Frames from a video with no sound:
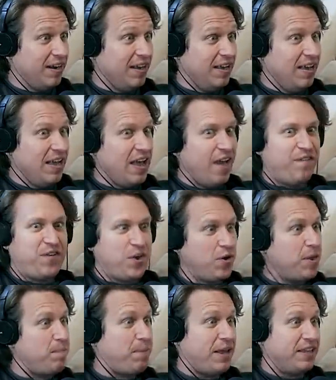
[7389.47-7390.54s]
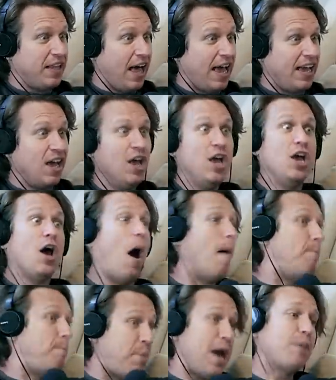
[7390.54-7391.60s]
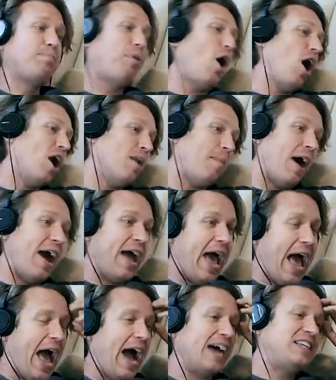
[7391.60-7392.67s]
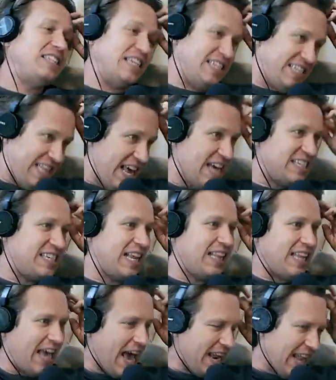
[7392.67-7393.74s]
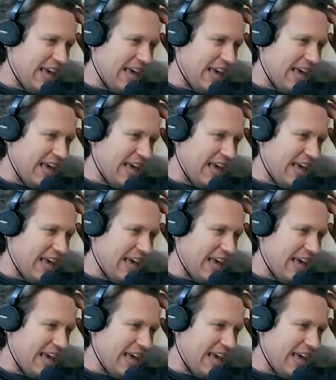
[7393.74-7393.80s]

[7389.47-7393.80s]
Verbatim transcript: Right. If you had been like, a big part of my act is this at the end,